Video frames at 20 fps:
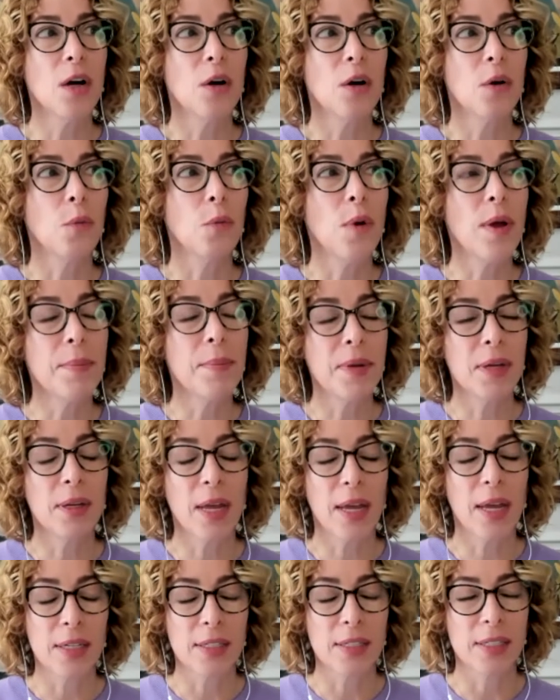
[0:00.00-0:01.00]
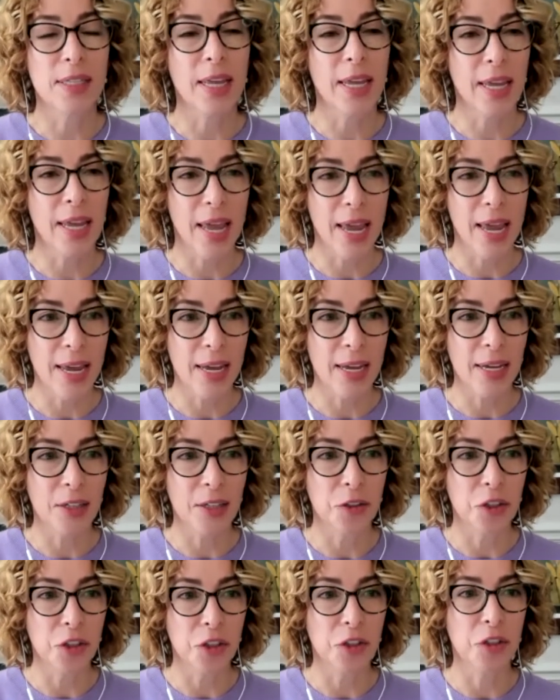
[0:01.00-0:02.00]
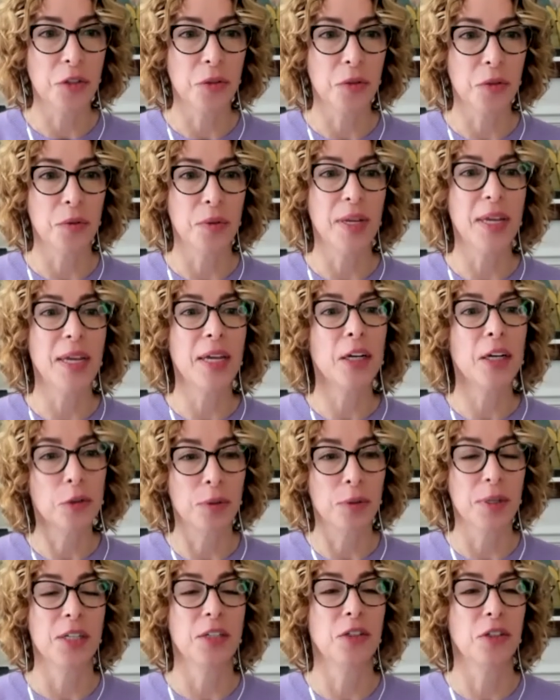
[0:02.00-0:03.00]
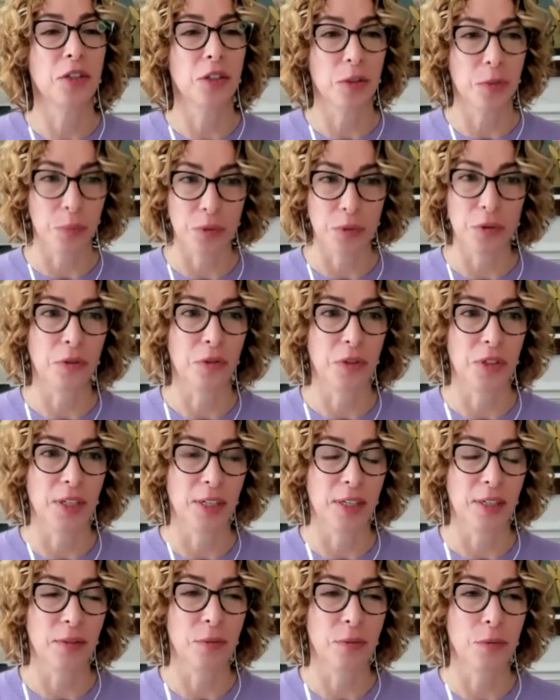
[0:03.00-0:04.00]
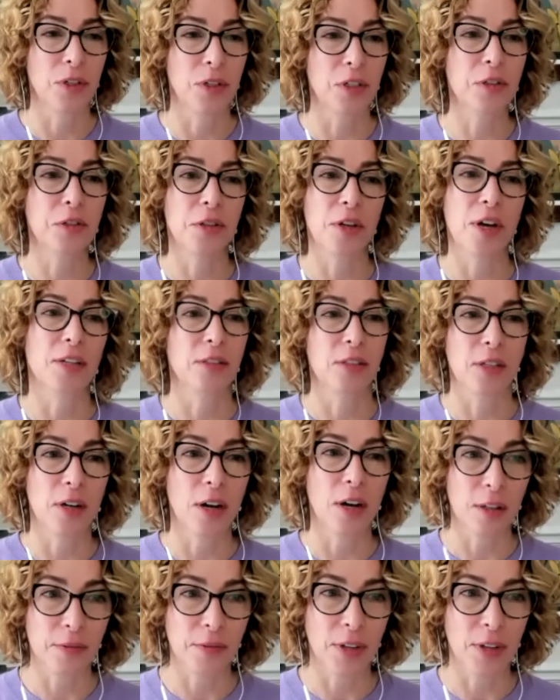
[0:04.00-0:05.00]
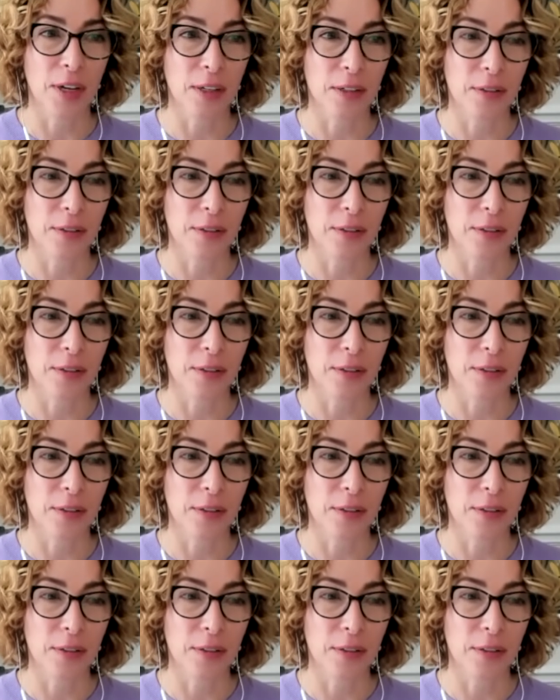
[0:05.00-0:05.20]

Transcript: women as they age to increase their protein? What are your thoughts on all of that?